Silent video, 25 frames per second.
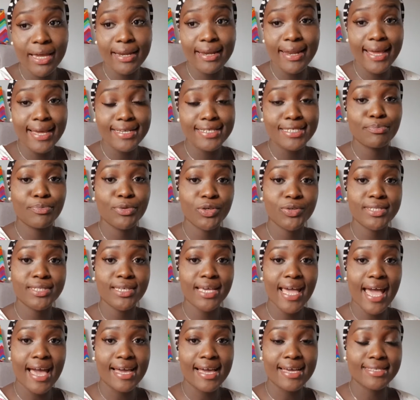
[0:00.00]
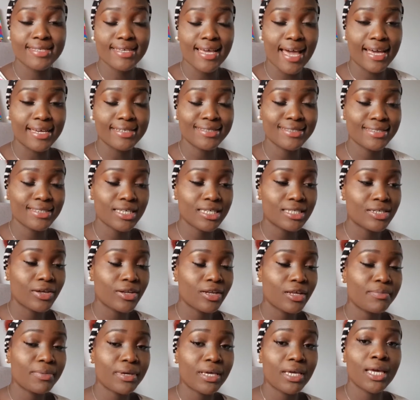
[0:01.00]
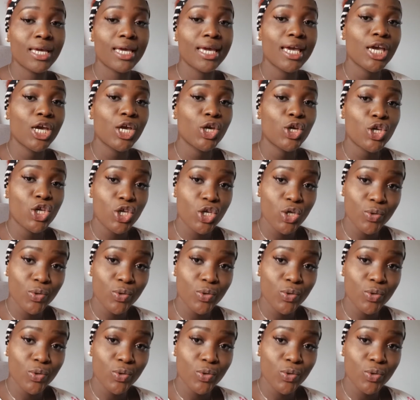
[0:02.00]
for my next beauty hacks, guys, is gonna be